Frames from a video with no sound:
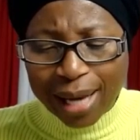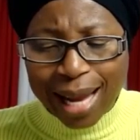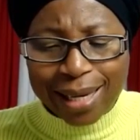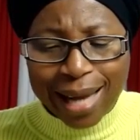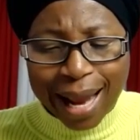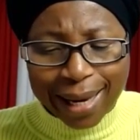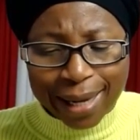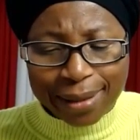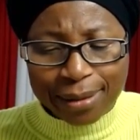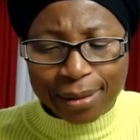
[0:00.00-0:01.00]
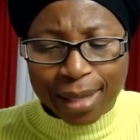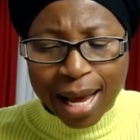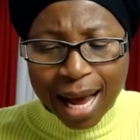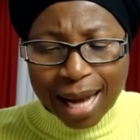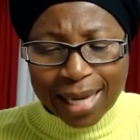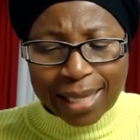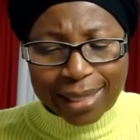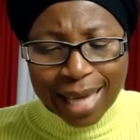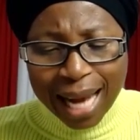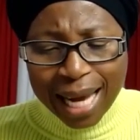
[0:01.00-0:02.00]
naked. And then
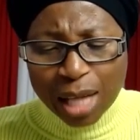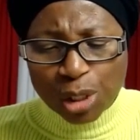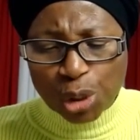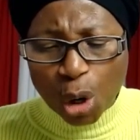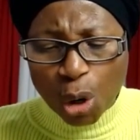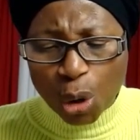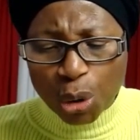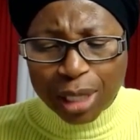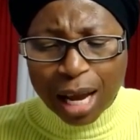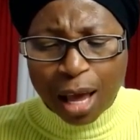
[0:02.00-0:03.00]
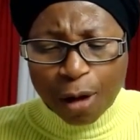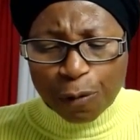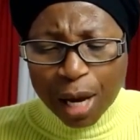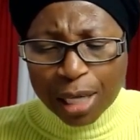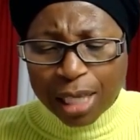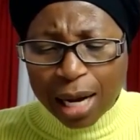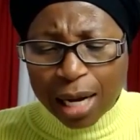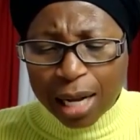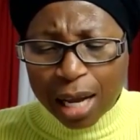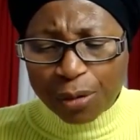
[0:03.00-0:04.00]
they sewed fig
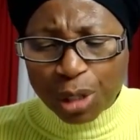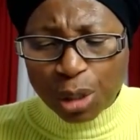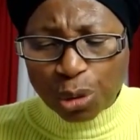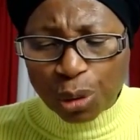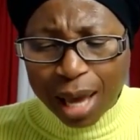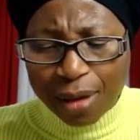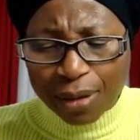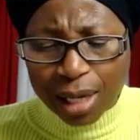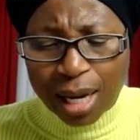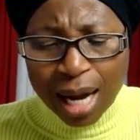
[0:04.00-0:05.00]
leaves together,